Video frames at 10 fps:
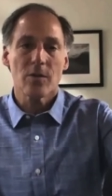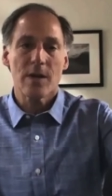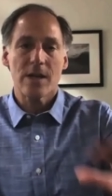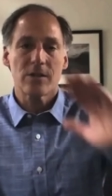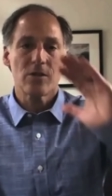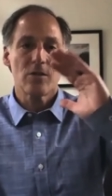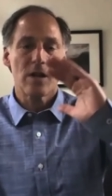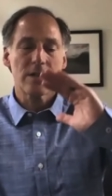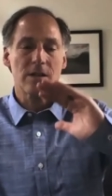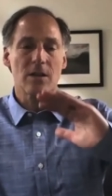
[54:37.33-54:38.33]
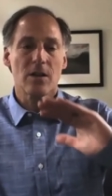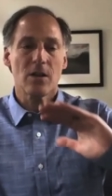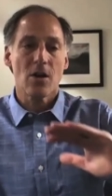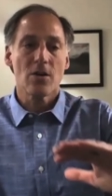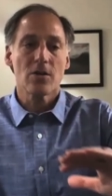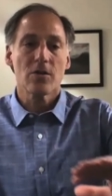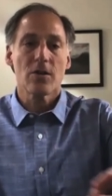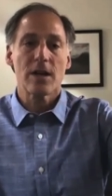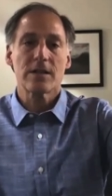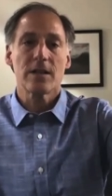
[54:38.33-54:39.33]
we ask you to exhale longer on
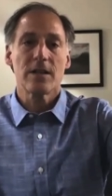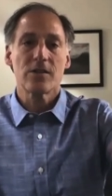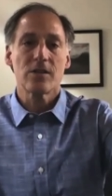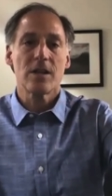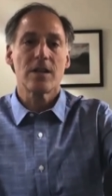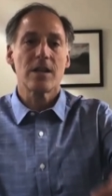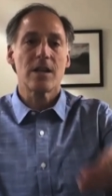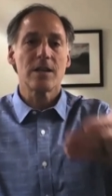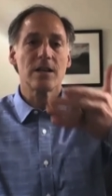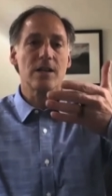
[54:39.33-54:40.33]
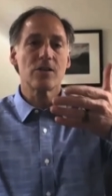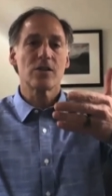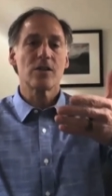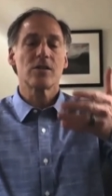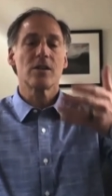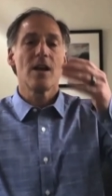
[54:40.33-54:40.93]
exhalation than the inhalation, is